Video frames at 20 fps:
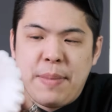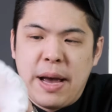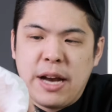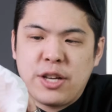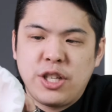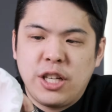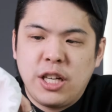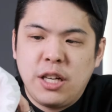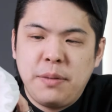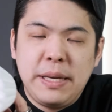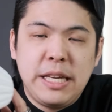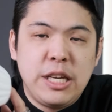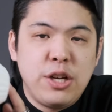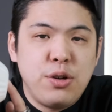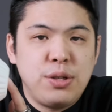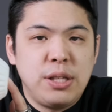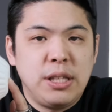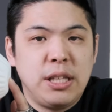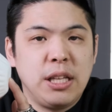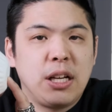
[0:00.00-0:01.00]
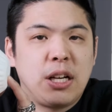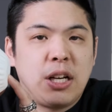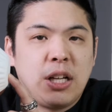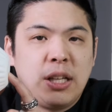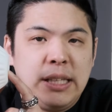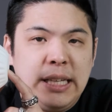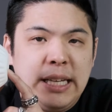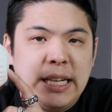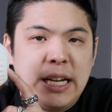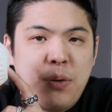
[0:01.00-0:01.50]
actually gonna be using the
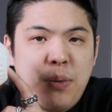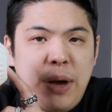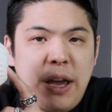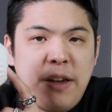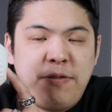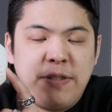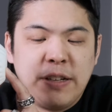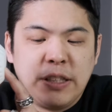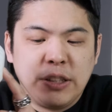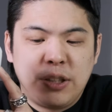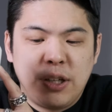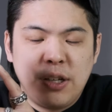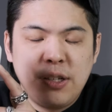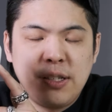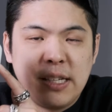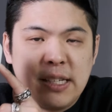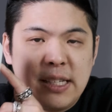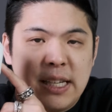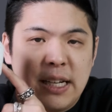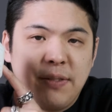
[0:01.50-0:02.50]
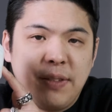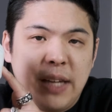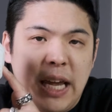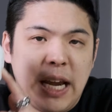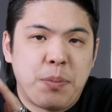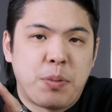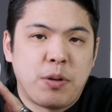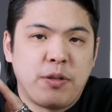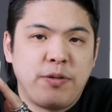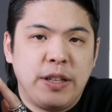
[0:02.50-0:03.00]
Kalita wave filters instead of the
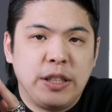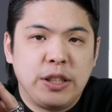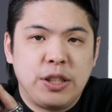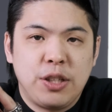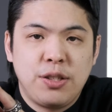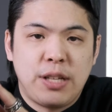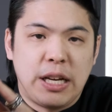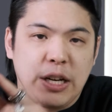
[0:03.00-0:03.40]
April filters.